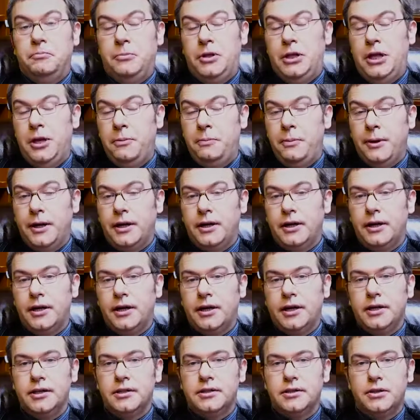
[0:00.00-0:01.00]
typically
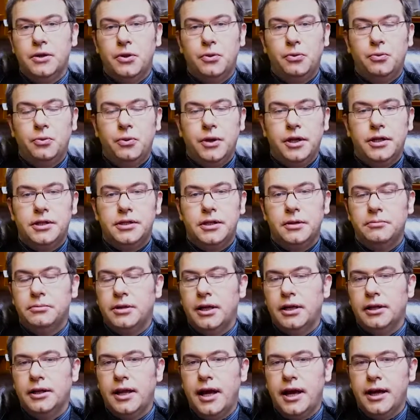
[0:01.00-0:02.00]
concerned with
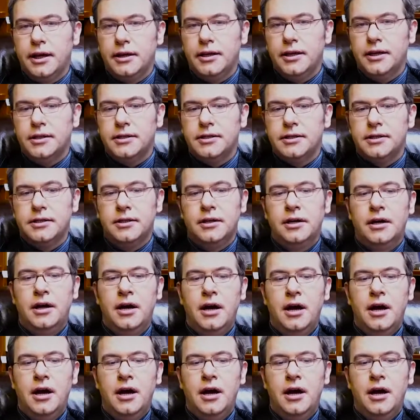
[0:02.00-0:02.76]
something like this: